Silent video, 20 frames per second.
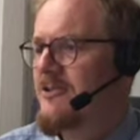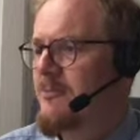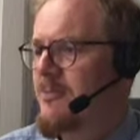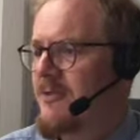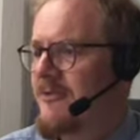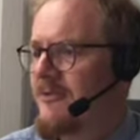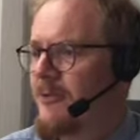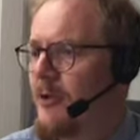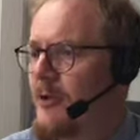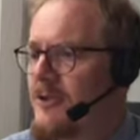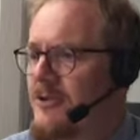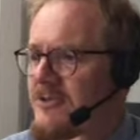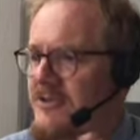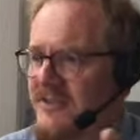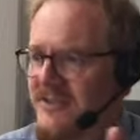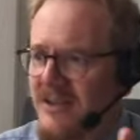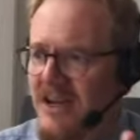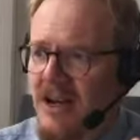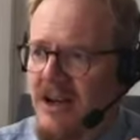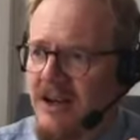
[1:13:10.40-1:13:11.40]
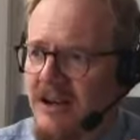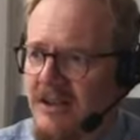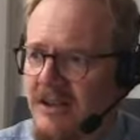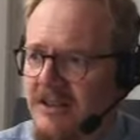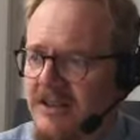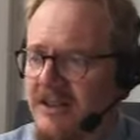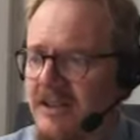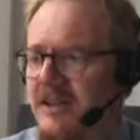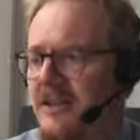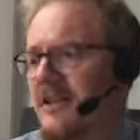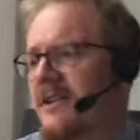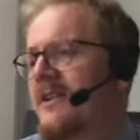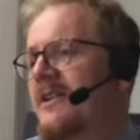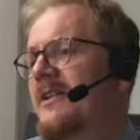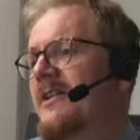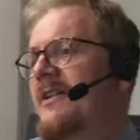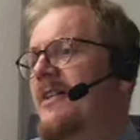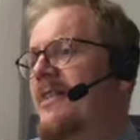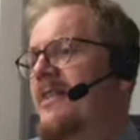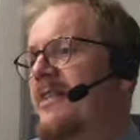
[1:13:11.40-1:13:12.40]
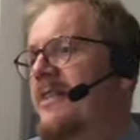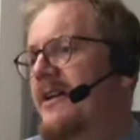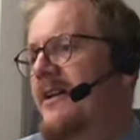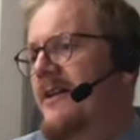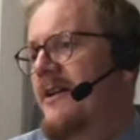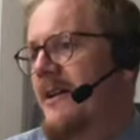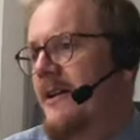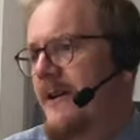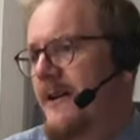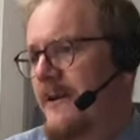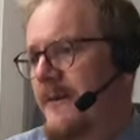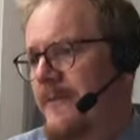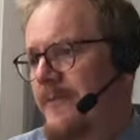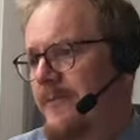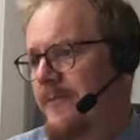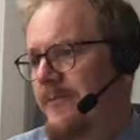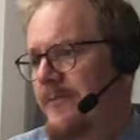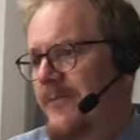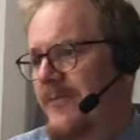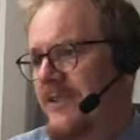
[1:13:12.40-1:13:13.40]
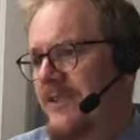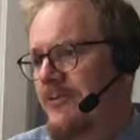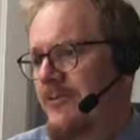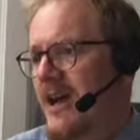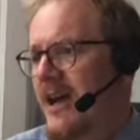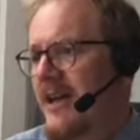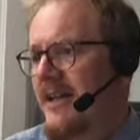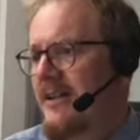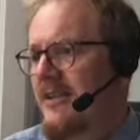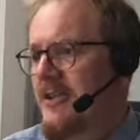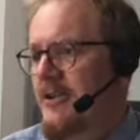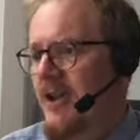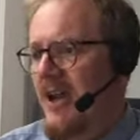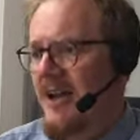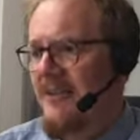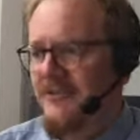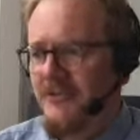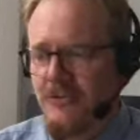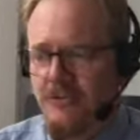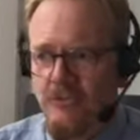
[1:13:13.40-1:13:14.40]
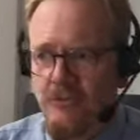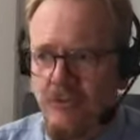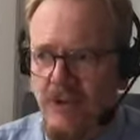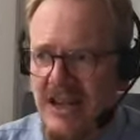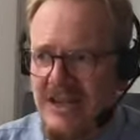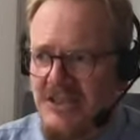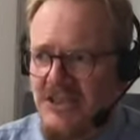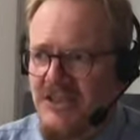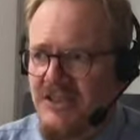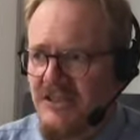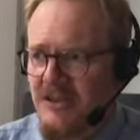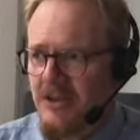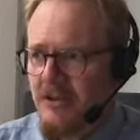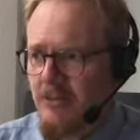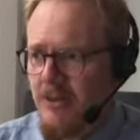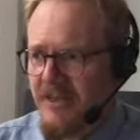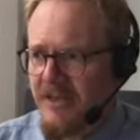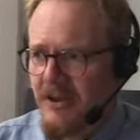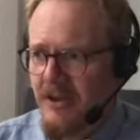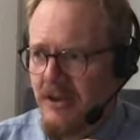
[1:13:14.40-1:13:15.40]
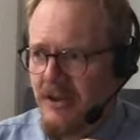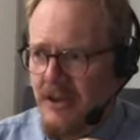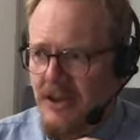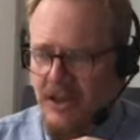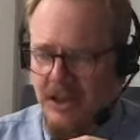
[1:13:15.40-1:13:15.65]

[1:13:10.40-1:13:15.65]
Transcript: before you start the trial, you have to register with a